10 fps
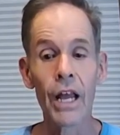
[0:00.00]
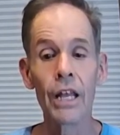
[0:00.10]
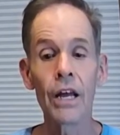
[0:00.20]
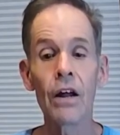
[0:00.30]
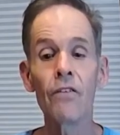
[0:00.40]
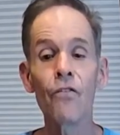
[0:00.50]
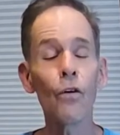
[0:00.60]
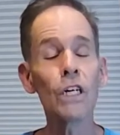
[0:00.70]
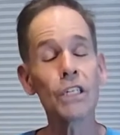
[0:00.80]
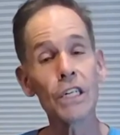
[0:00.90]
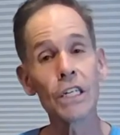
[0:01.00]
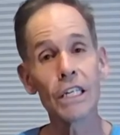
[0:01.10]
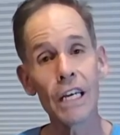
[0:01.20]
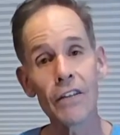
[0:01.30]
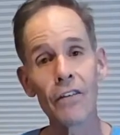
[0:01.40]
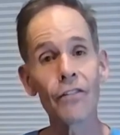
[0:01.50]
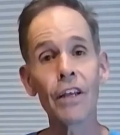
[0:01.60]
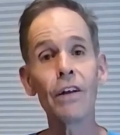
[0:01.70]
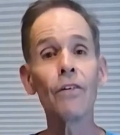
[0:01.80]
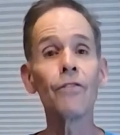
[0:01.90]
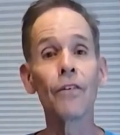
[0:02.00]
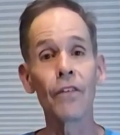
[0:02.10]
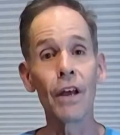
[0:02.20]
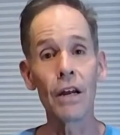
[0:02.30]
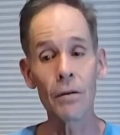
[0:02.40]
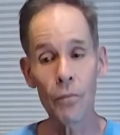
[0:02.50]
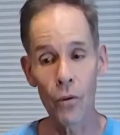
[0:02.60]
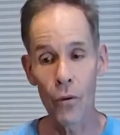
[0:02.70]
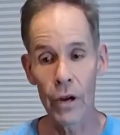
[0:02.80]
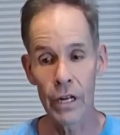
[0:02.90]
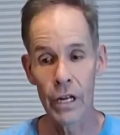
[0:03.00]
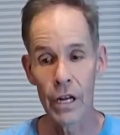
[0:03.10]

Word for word: yet unfortunately, the skills of the unemployed